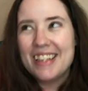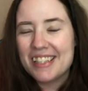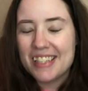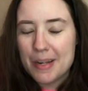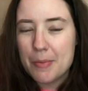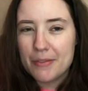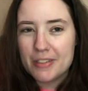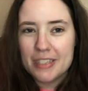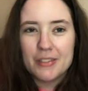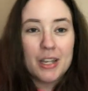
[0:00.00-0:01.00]
Hence the name puff
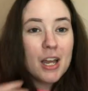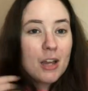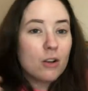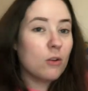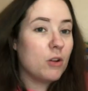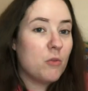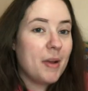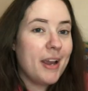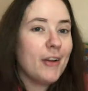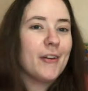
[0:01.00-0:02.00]
sleeves. Go Google my
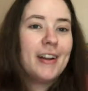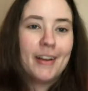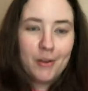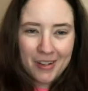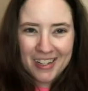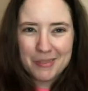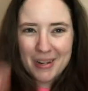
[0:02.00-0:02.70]
hair right now because